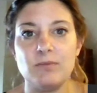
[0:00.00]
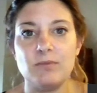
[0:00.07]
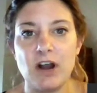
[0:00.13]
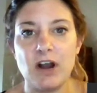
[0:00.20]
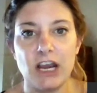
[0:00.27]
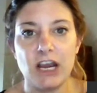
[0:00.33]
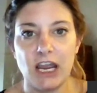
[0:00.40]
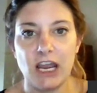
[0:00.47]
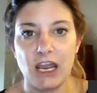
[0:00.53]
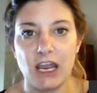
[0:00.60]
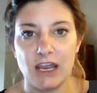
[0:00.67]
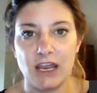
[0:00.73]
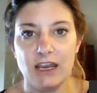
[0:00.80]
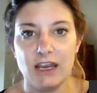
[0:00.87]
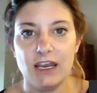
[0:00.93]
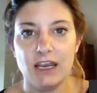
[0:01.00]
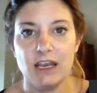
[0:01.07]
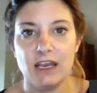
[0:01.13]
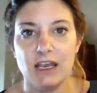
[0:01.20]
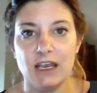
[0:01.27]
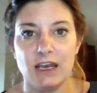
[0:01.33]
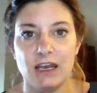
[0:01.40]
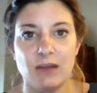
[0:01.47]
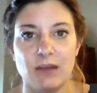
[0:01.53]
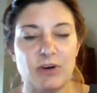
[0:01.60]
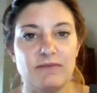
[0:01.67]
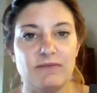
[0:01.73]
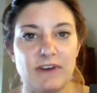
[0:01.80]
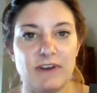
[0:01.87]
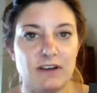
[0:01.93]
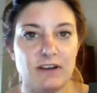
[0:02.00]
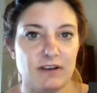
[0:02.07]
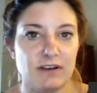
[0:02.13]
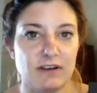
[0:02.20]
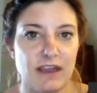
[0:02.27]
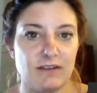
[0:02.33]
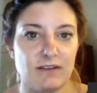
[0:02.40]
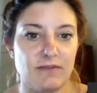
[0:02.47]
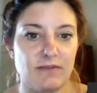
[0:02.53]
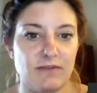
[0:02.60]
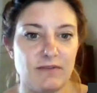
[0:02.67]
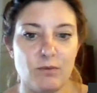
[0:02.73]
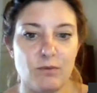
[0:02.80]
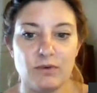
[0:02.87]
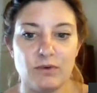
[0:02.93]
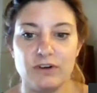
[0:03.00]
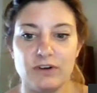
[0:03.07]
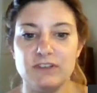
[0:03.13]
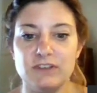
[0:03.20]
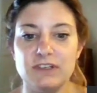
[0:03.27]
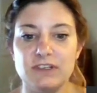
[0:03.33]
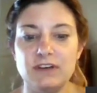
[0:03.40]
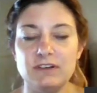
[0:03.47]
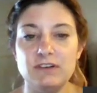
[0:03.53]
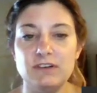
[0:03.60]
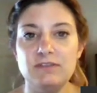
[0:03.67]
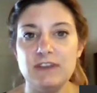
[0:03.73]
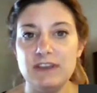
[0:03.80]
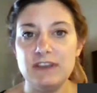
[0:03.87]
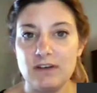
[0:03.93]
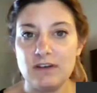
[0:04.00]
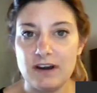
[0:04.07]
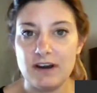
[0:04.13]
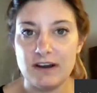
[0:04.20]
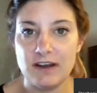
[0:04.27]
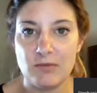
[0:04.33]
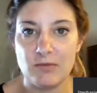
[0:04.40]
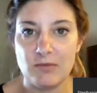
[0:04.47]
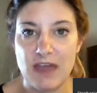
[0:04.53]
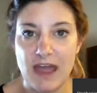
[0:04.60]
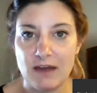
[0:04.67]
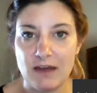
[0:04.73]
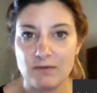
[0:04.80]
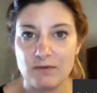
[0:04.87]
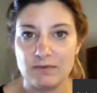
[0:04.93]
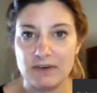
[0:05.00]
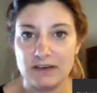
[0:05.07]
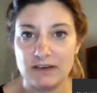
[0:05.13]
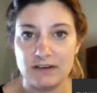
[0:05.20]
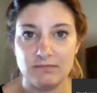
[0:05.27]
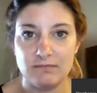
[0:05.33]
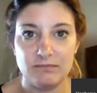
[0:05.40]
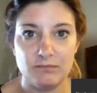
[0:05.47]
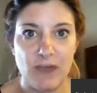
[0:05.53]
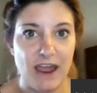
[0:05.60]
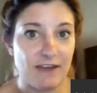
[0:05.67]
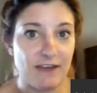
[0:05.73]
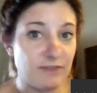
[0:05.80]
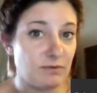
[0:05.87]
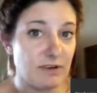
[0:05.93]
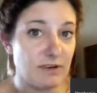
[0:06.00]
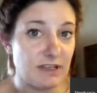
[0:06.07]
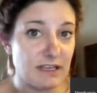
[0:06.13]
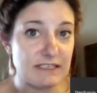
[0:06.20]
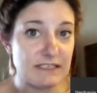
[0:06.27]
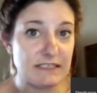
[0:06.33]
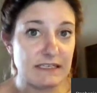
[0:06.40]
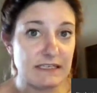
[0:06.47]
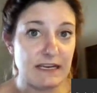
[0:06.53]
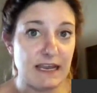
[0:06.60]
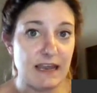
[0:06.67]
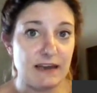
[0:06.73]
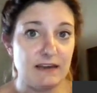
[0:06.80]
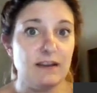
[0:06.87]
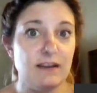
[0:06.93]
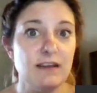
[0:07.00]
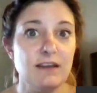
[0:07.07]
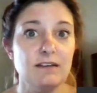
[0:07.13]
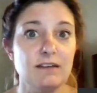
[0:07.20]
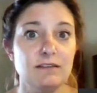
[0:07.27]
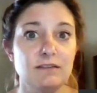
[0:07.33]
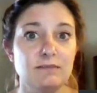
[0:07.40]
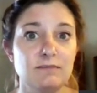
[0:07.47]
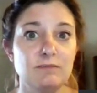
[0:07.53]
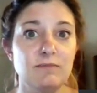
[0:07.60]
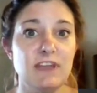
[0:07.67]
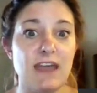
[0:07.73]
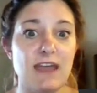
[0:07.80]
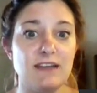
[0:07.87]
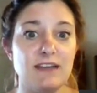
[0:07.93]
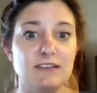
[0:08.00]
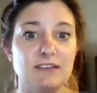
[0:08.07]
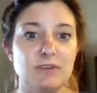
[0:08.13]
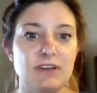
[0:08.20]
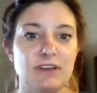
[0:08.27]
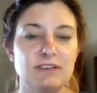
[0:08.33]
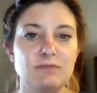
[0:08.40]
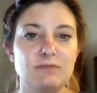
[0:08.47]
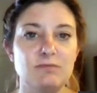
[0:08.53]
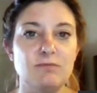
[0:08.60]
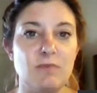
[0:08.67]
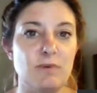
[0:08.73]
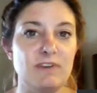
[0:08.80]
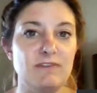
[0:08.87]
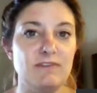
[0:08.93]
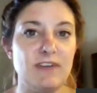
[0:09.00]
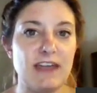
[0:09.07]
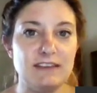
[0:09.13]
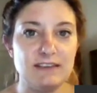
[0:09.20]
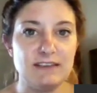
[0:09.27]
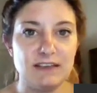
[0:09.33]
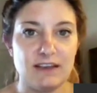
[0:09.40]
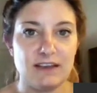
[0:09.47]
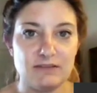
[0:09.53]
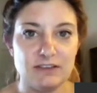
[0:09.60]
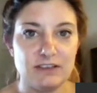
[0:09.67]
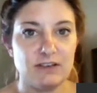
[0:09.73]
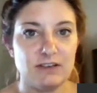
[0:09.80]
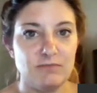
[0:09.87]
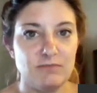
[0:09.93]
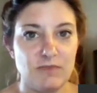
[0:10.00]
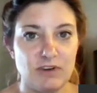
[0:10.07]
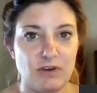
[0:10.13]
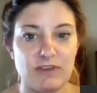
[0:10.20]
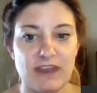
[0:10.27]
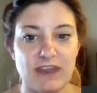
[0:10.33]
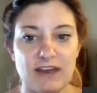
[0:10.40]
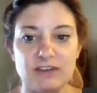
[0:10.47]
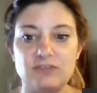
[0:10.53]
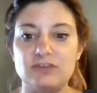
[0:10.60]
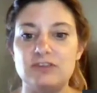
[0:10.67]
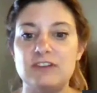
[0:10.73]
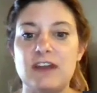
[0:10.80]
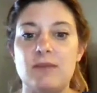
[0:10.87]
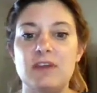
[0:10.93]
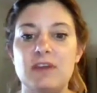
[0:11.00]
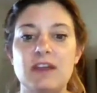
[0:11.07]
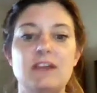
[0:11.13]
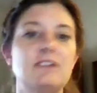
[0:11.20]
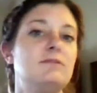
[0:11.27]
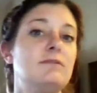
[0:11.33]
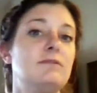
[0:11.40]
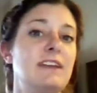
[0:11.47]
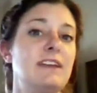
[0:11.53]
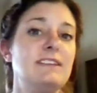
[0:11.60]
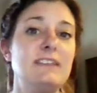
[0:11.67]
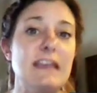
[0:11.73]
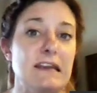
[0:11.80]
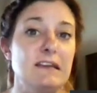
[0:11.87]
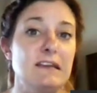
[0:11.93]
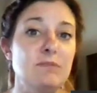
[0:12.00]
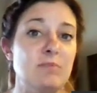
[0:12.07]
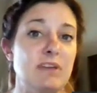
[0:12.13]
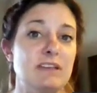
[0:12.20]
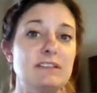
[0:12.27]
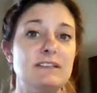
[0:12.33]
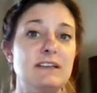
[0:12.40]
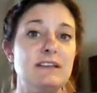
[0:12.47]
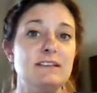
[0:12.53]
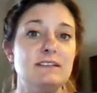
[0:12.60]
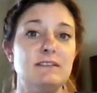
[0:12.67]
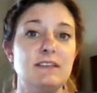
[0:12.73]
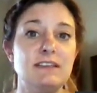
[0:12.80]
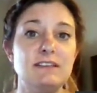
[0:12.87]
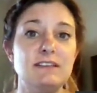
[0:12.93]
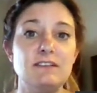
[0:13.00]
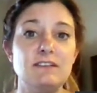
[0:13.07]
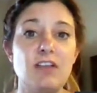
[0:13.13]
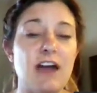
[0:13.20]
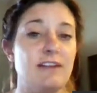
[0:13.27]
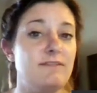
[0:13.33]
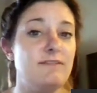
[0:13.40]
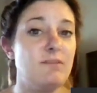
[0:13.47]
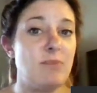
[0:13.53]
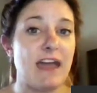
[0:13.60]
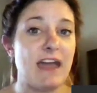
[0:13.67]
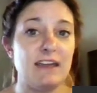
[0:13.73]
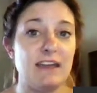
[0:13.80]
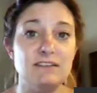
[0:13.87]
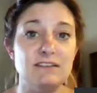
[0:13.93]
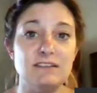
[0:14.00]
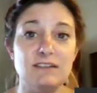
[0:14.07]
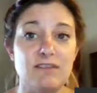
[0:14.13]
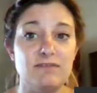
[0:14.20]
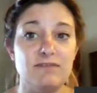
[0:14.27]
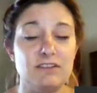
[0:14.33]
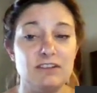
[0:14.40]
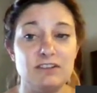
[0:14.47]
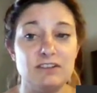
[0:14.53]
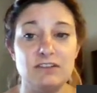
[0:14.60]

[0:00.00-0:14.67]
the market. And I put a video together for the owners. You think they're going to come back when we have to relist it again? Yes, because we've got the skills to go the extra step. So that's any business. It's a lot of the back end stuff you just